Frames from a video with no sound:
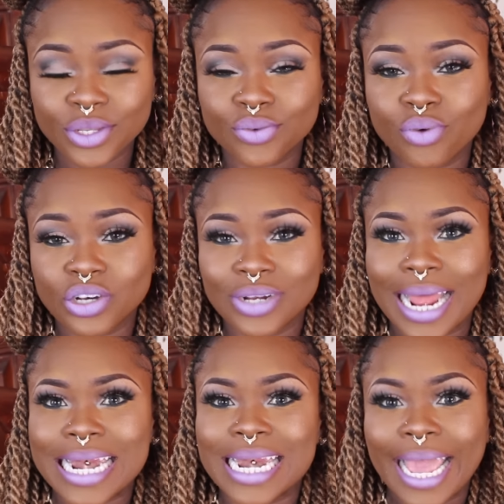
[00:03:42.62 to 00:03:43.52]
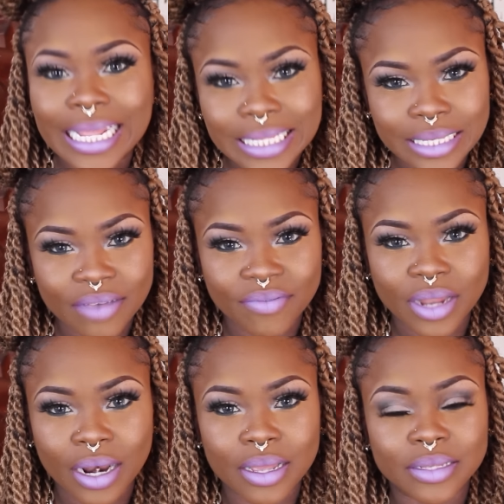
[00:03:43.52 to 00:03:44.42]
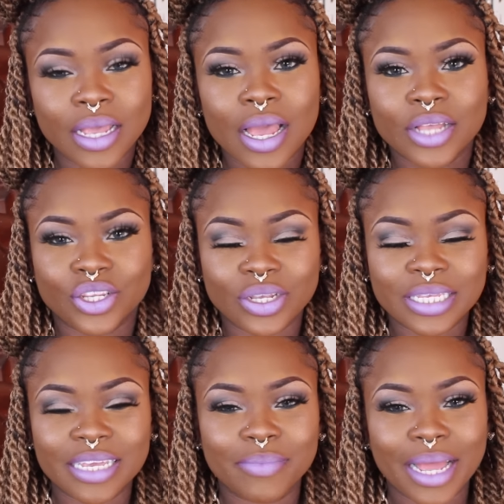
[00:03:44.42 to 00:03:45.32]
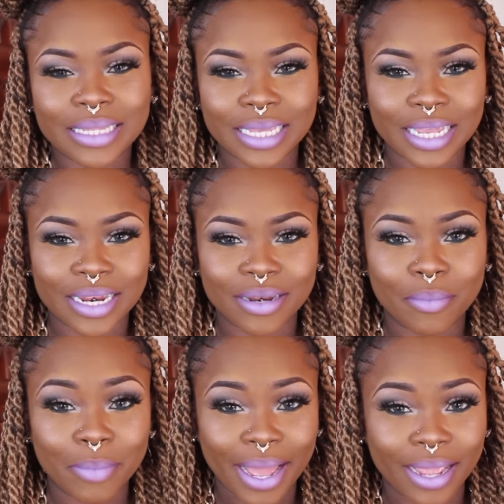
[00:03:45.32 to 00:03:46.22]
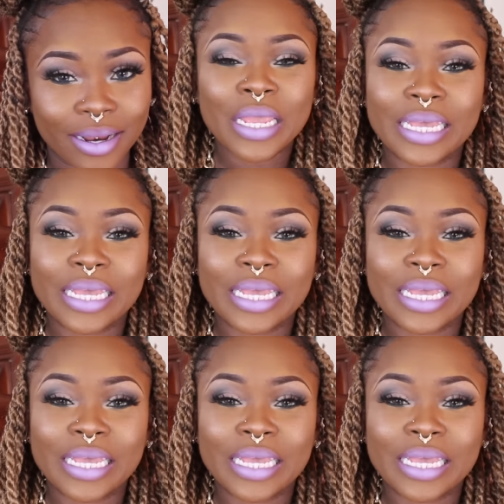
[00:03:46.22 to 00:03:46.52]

is 297 dollars so just keep that in mind